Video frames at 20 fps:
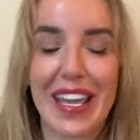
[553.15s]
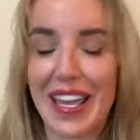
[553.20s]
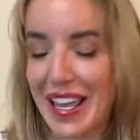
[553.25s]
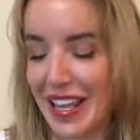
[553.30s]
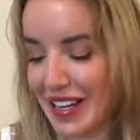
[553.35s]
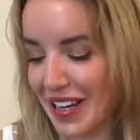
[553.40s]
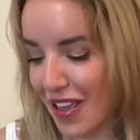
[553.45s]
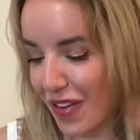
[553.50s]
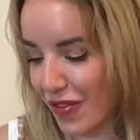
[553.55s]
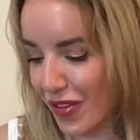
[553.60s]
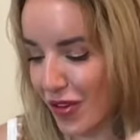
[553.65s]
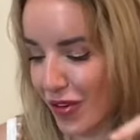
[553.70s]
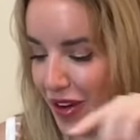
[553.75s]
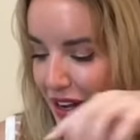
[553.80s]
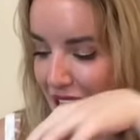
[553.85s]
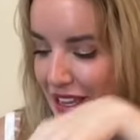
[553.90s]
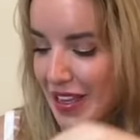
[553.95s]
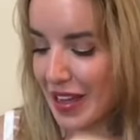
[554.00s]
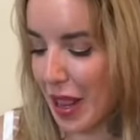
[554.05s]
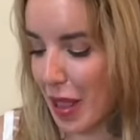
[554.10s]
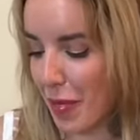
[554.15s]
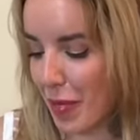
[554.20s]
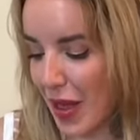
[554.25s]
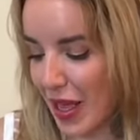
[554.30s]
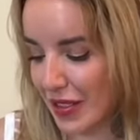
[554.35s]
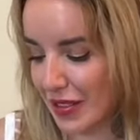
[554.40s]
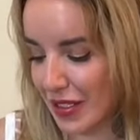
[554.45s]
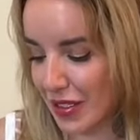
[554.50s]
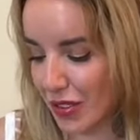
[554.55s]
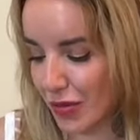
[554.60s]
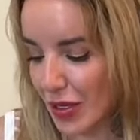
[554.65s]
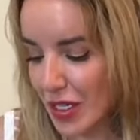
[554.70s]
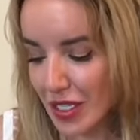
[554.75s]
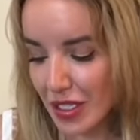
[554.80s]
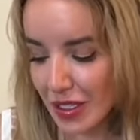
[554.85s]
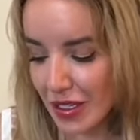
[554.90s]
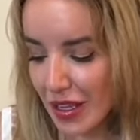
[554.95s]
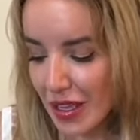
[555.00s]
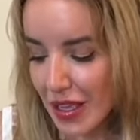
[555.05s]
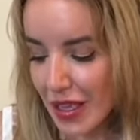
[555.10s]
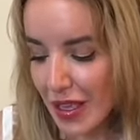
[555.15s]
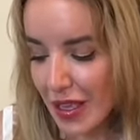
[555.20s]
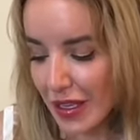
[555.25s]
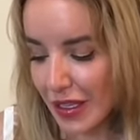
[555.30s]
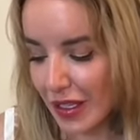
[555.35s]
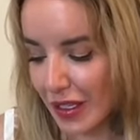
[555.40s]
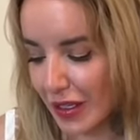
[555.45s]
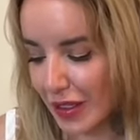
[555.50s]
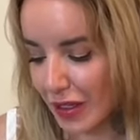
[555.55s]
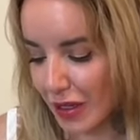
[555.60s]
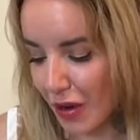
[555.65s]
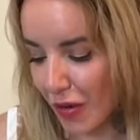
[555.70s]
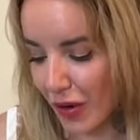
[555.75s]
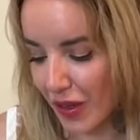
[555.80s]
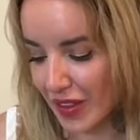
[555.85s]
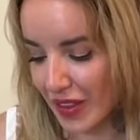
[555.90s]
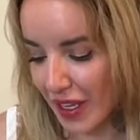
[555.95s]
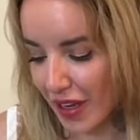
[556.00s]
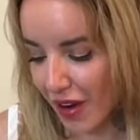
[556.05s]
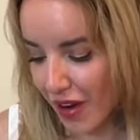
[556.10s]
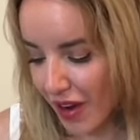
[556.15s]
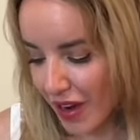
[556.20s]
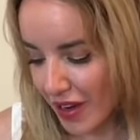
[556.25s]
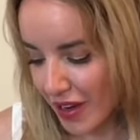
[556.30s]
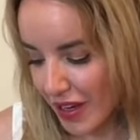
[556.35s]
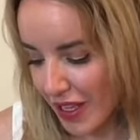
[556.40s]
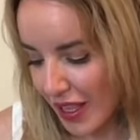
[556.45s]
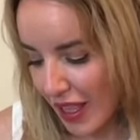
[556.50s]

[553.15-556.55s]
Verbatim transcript: And if you are in a bad situation, you need to know what they are.